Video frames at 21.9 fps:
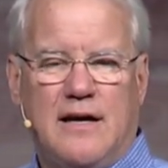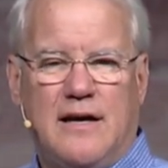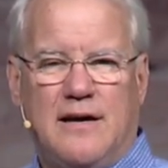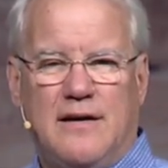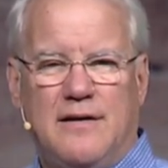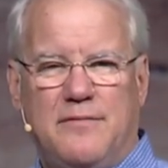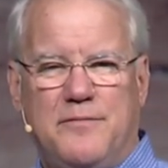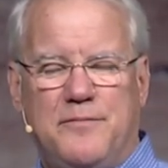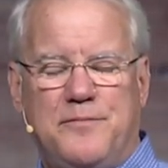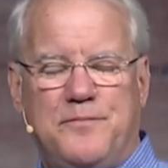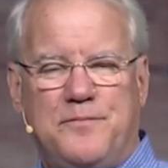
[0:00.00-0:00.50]

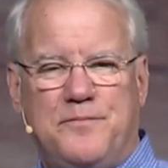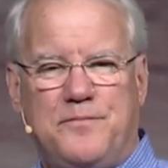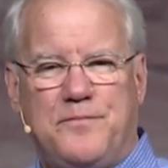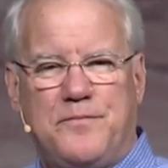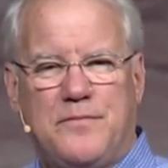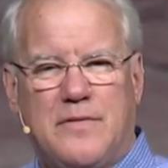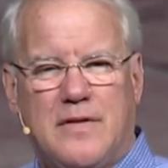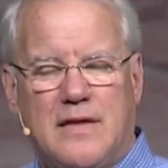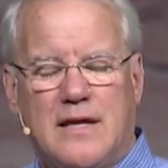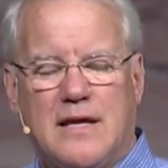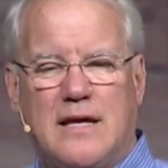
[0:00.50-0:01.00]

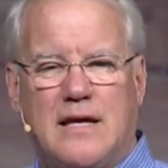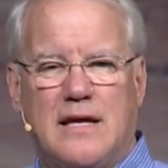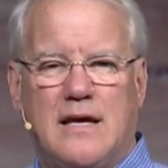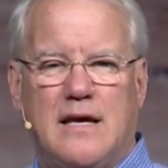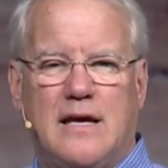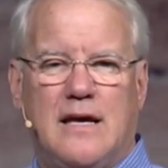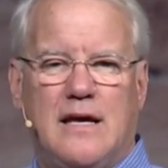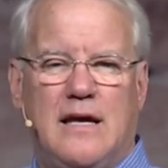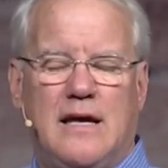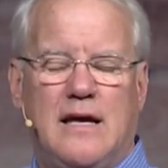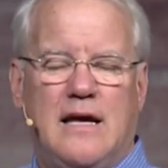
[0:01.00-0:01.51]

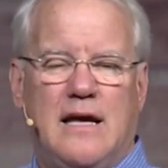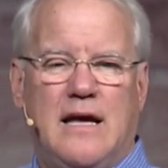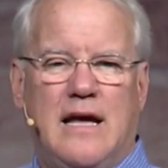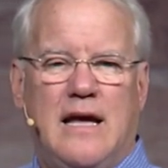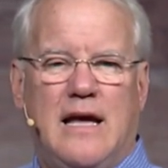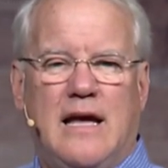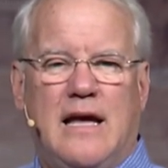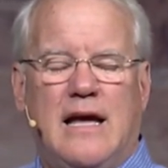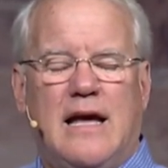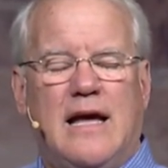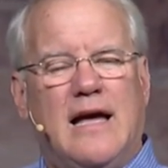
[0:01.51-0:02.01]

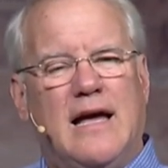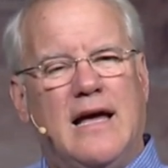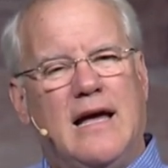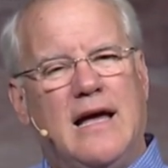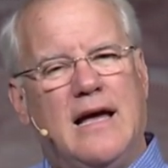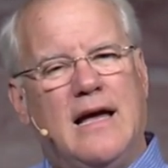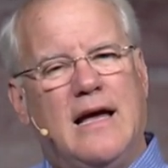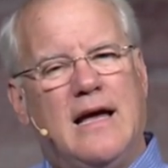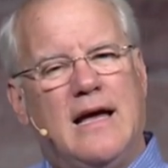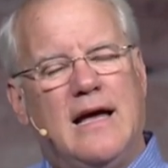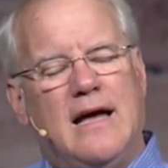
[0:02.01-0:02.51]

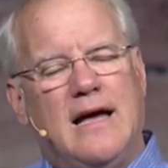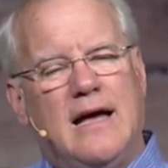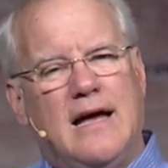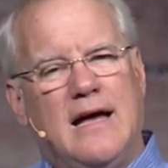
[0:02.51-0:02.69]
[no speech]